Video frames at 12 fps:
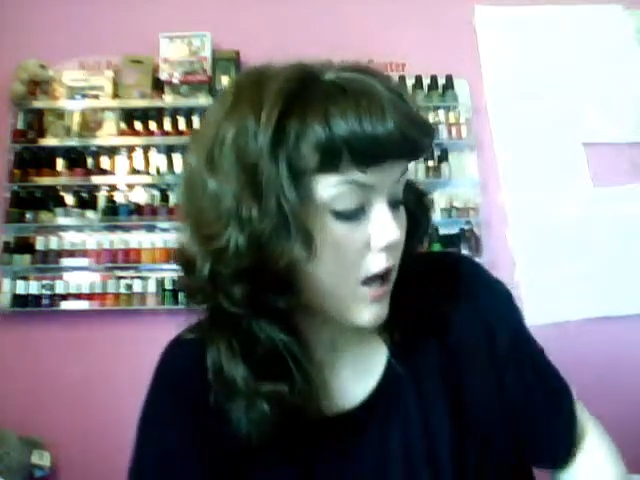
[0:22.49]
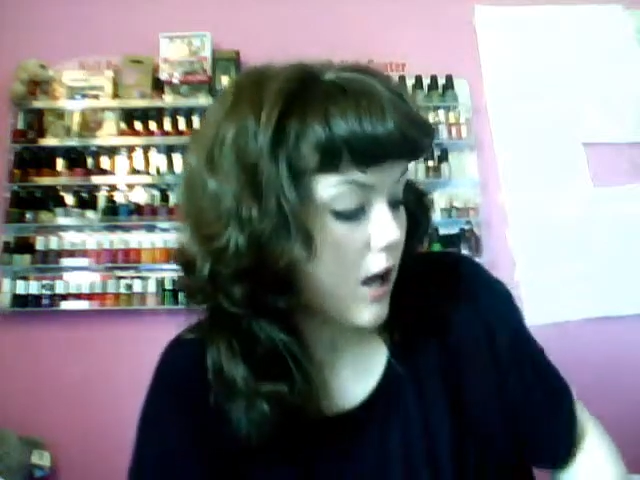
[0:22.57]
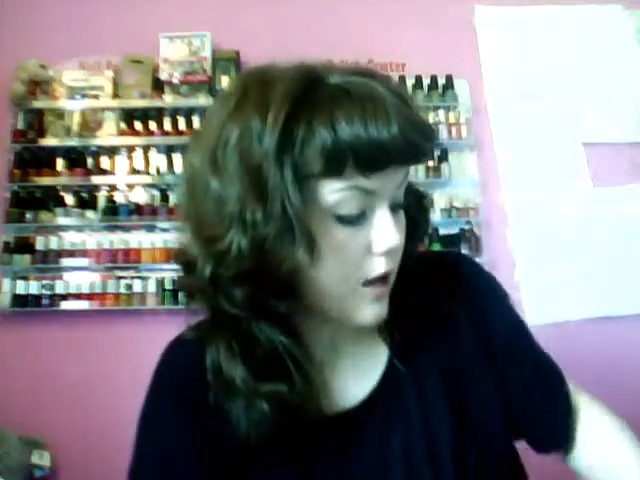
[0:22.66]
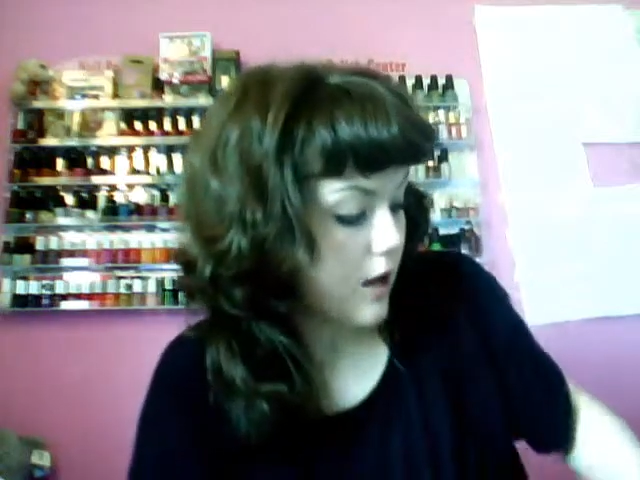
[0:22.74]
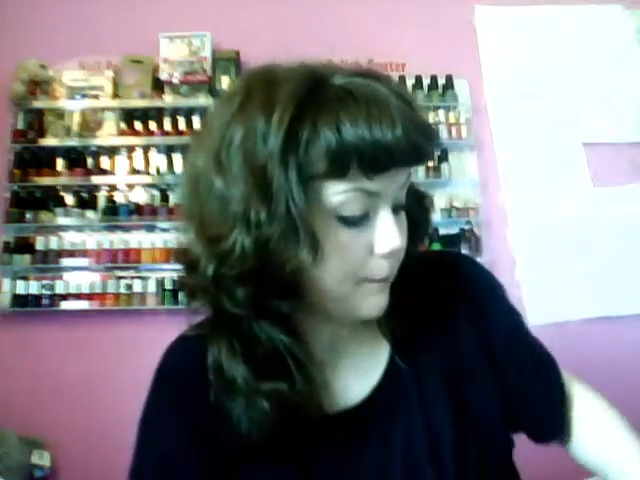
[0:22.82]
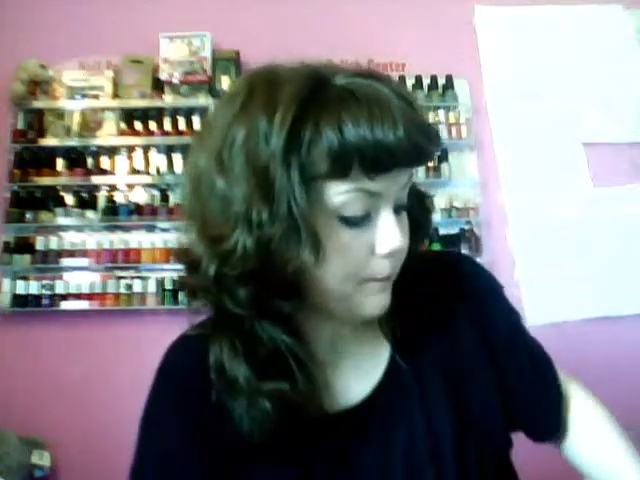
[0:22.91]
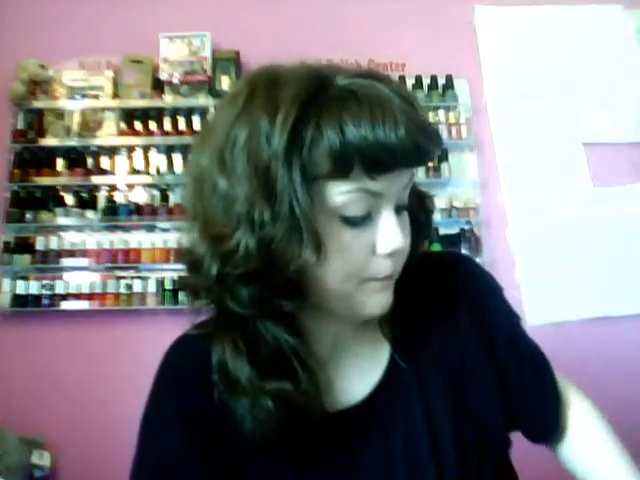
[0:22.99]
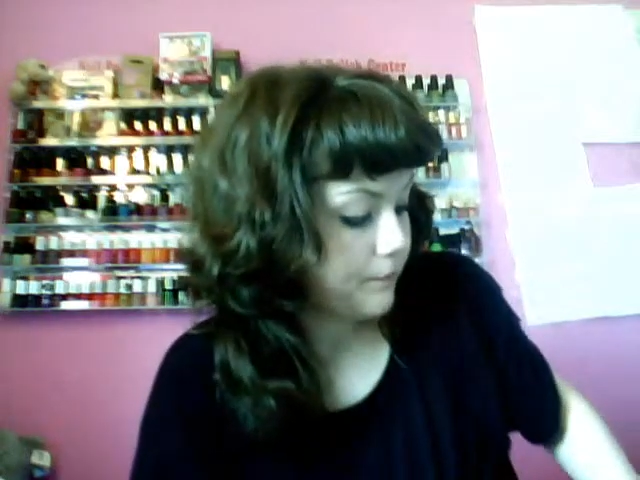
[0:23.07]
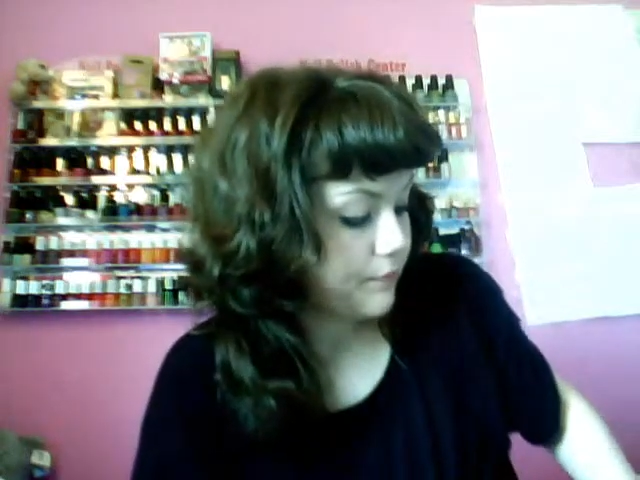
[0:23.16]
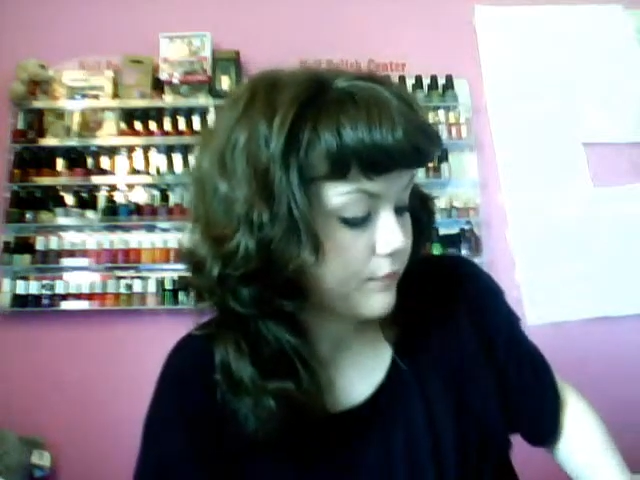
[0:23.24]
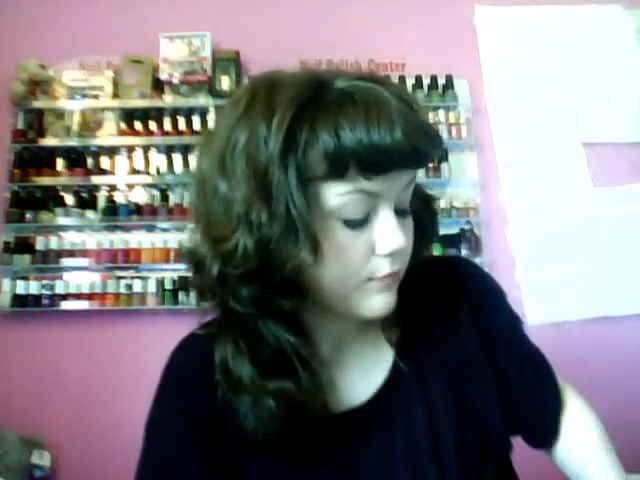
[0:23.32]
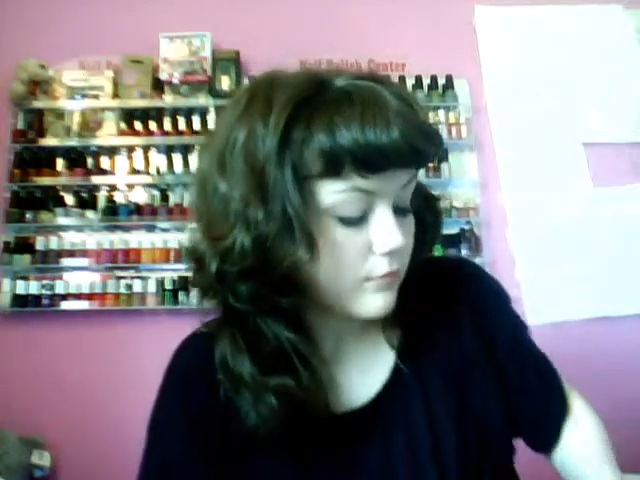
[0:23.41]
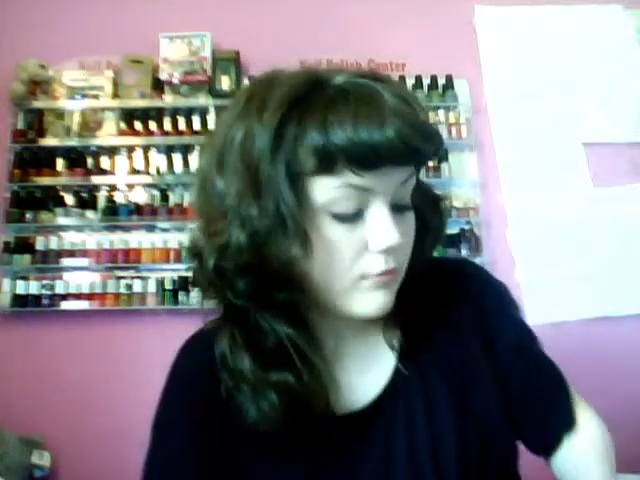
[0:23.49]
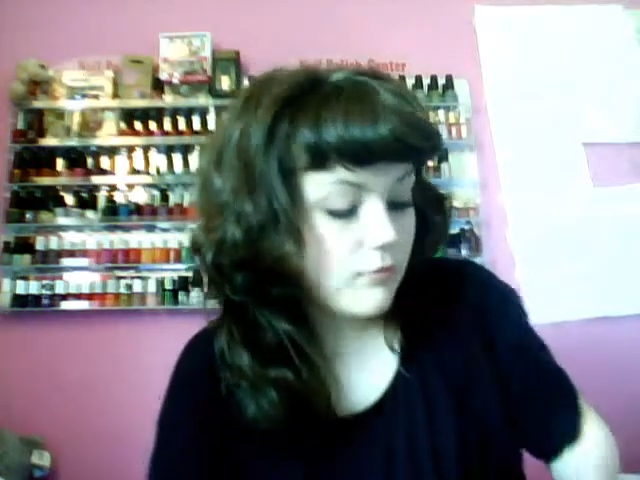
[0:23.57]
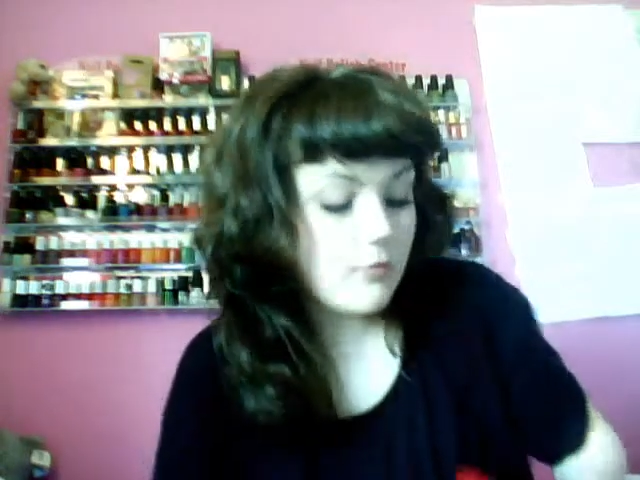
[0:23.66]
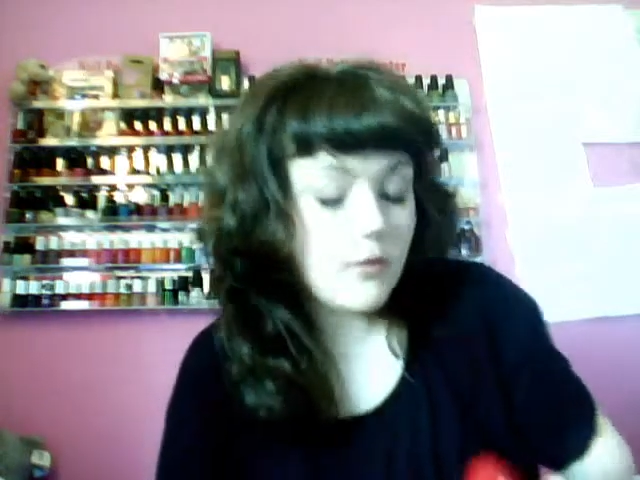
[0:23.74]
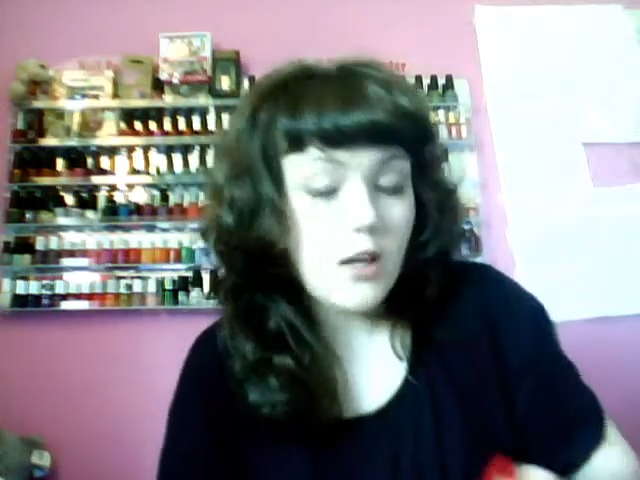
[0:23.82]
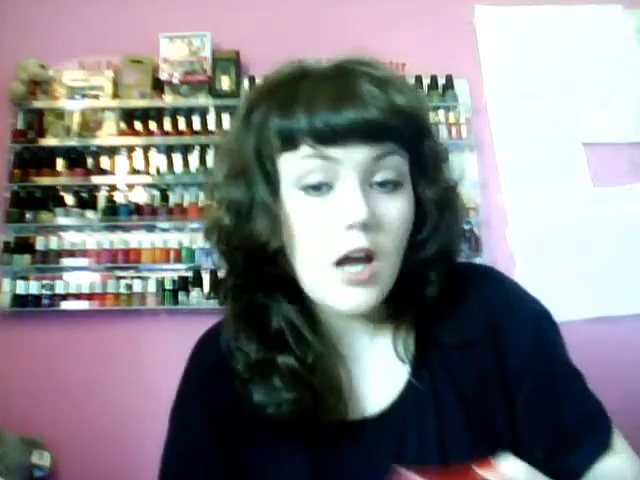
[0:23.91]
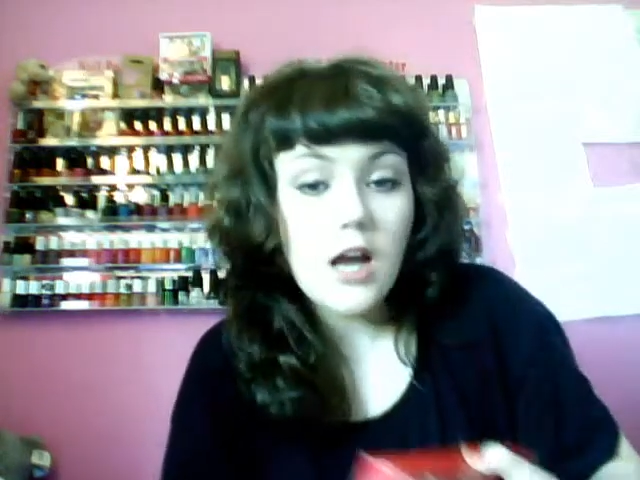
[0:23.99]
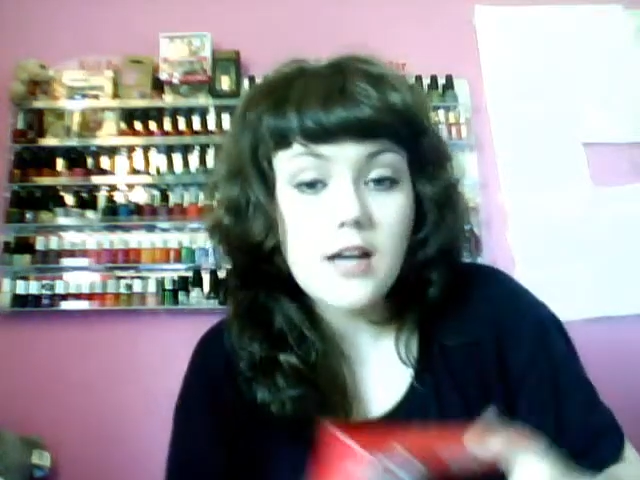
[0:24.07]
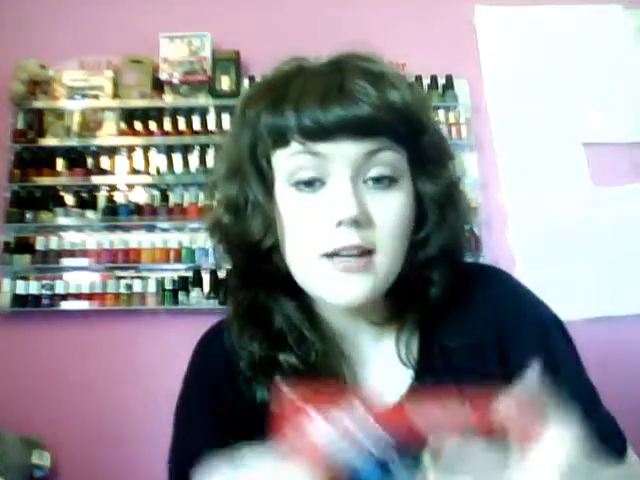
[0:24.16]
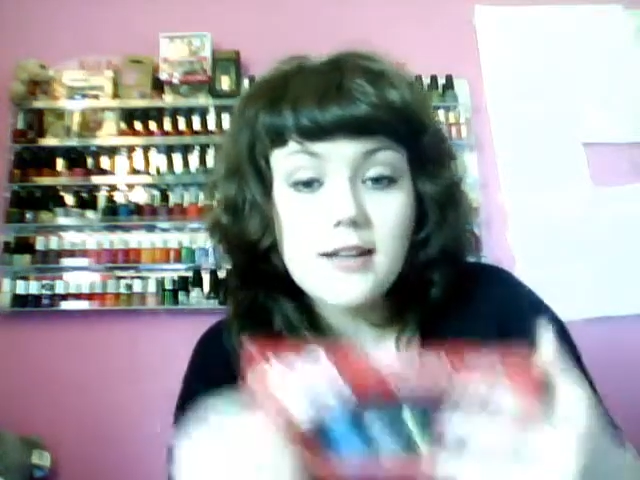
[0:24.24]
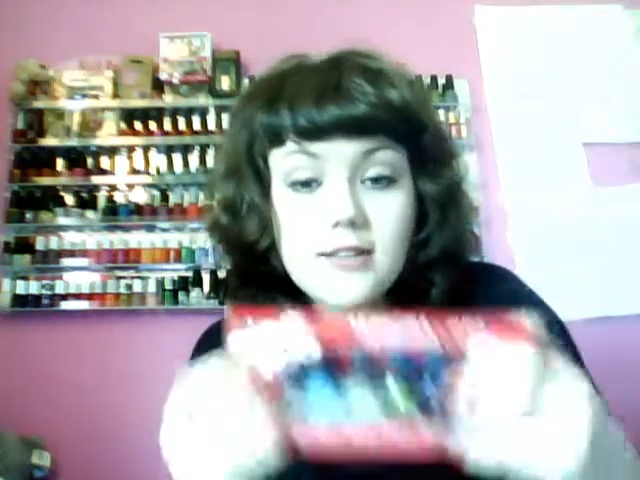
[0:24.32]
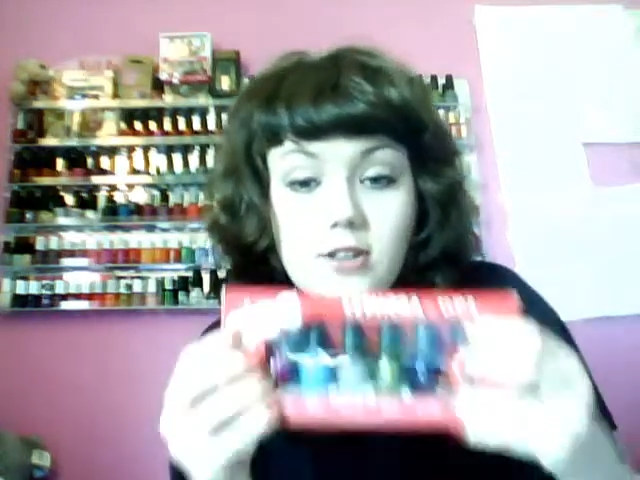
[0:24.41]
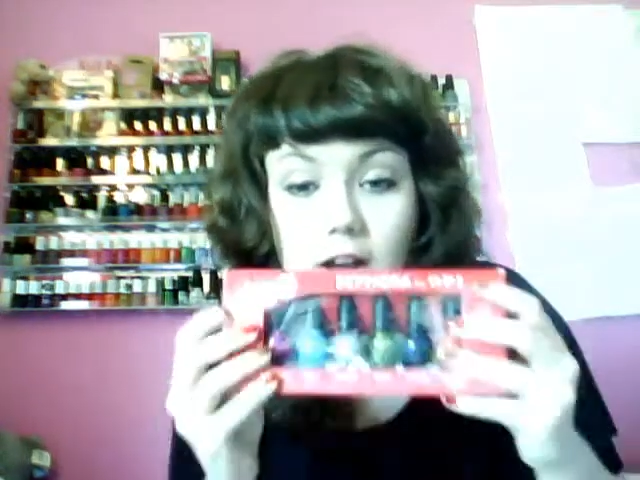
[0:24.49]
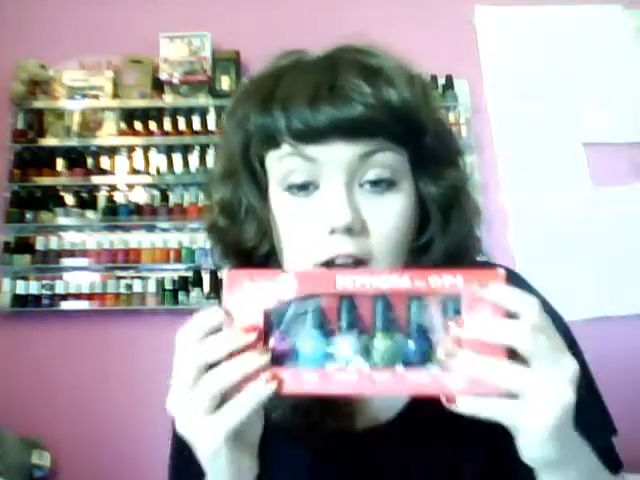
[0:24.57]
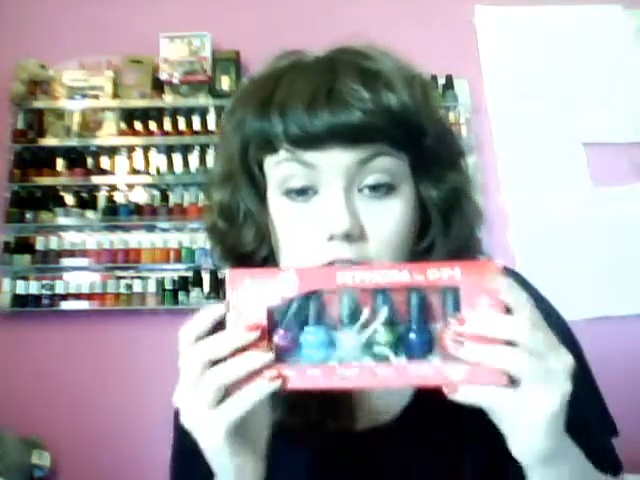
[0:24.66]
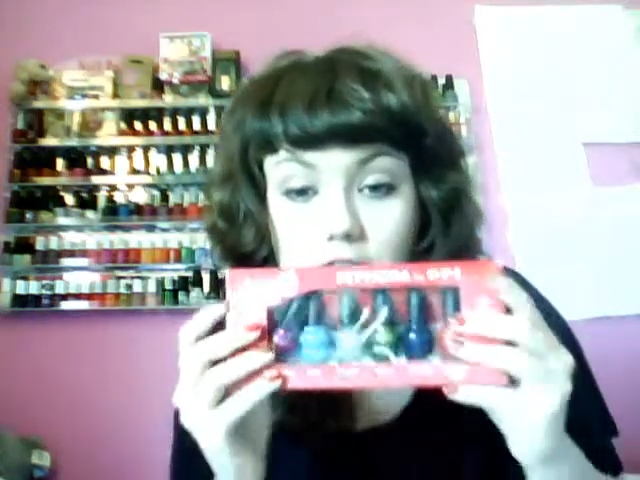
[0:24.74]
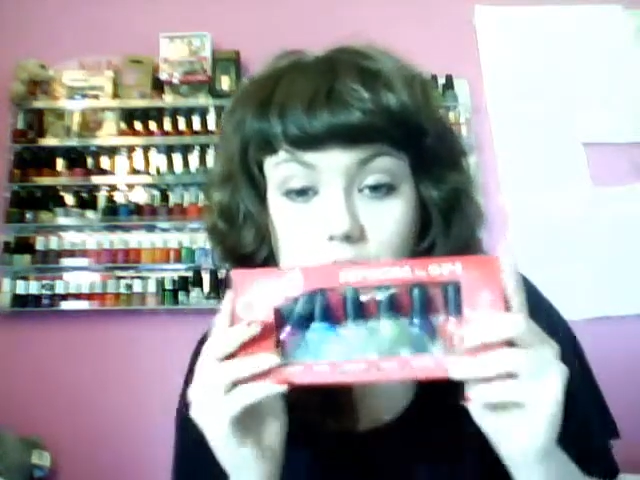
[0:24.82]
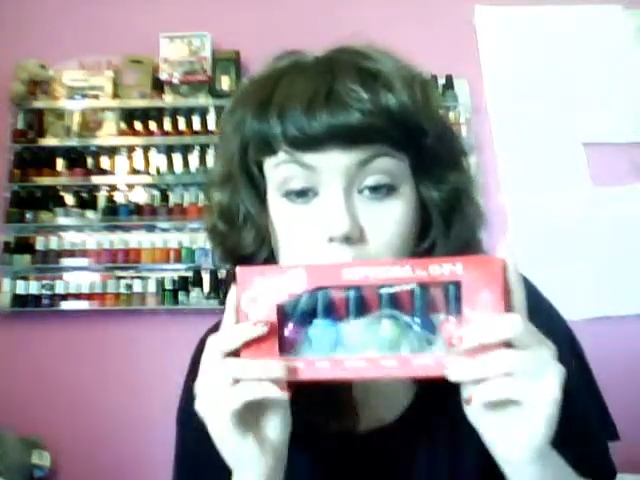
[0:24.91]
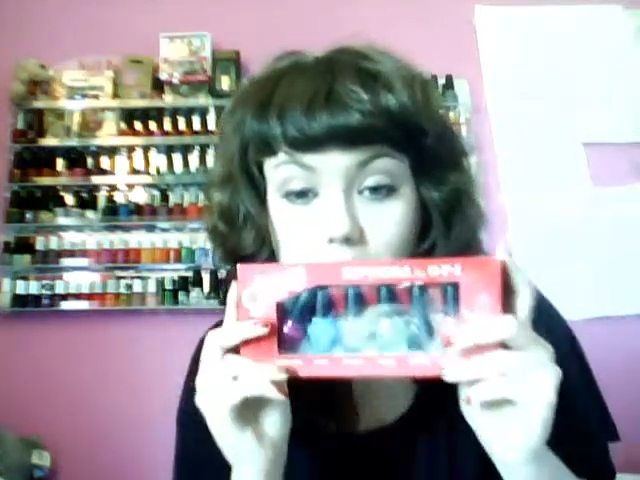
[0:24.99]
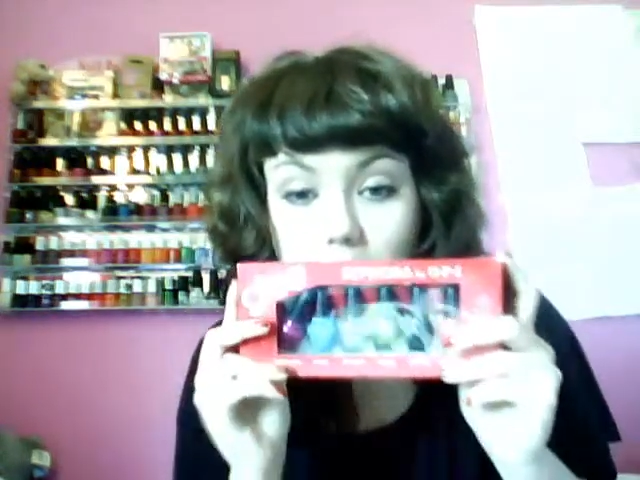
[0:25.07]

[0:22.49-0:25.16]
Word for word: um, and I actually